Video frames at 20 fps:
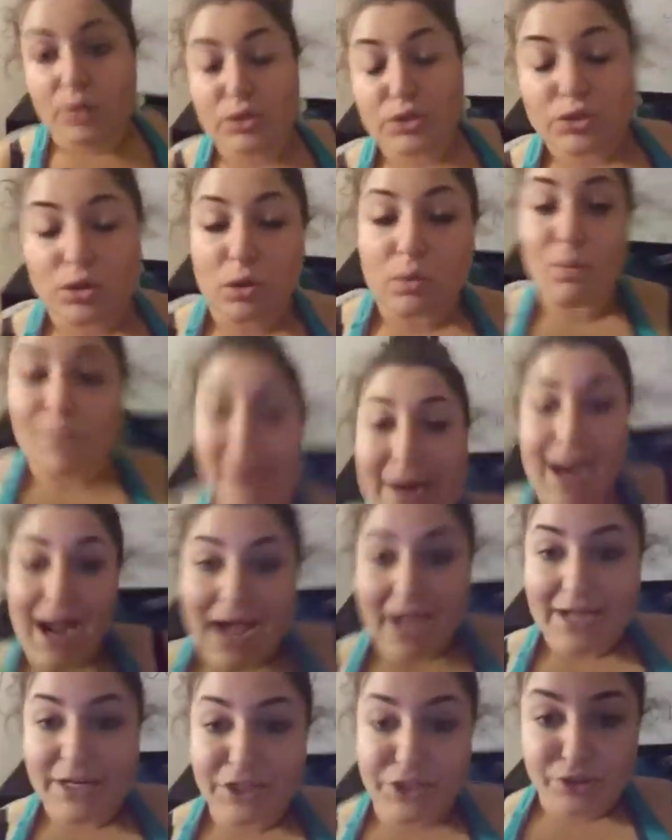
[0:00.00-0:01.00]
So what
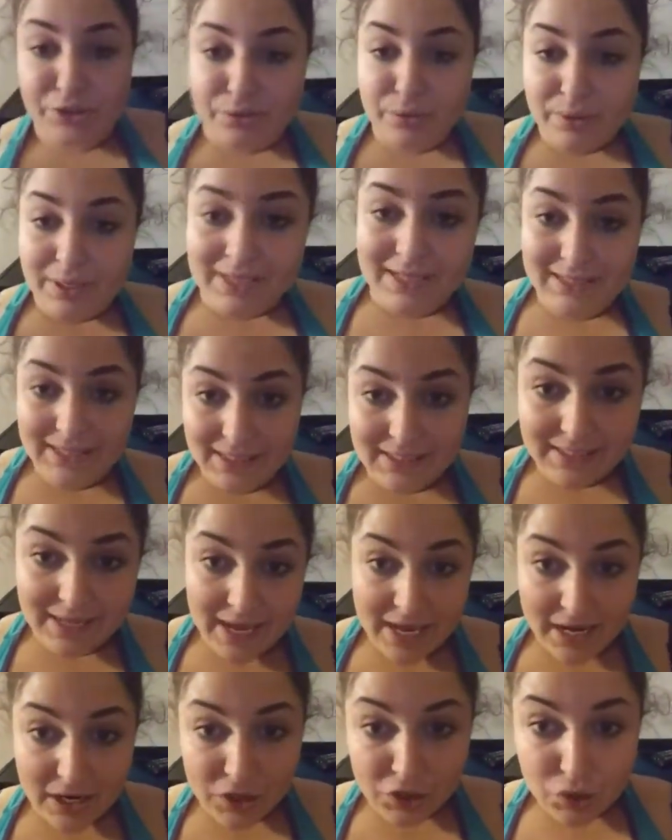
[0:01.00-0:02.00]
I do is I
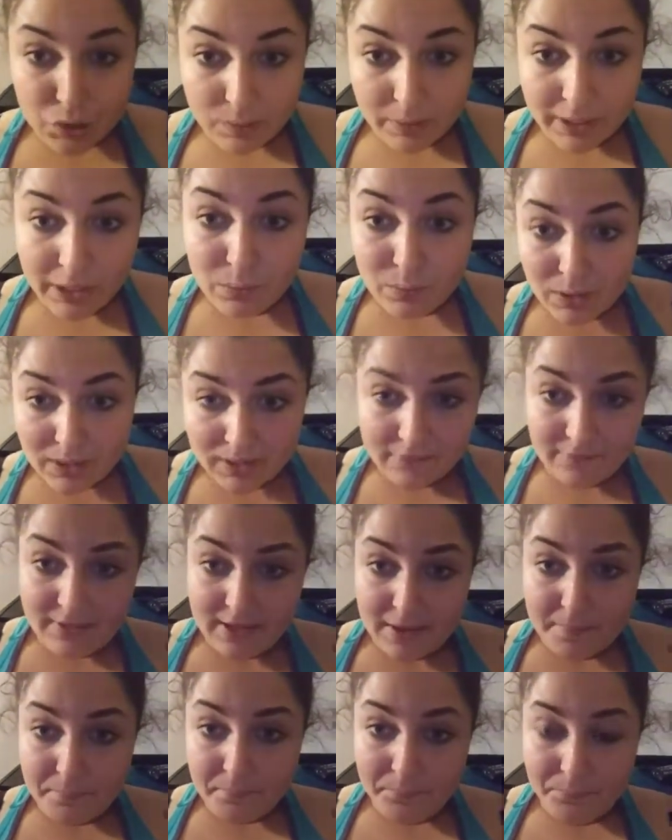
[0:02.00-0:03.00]
take 21 of
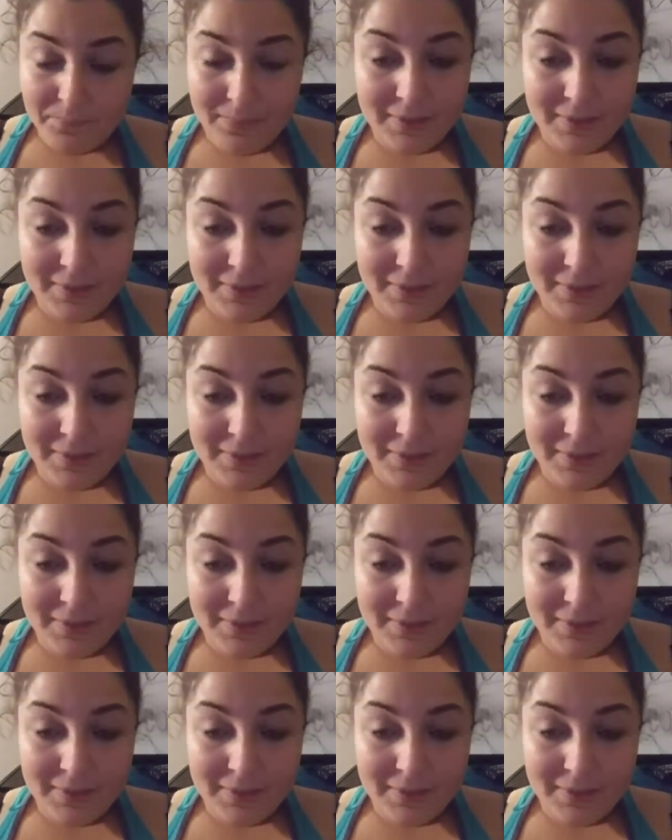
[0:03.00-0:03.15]
them.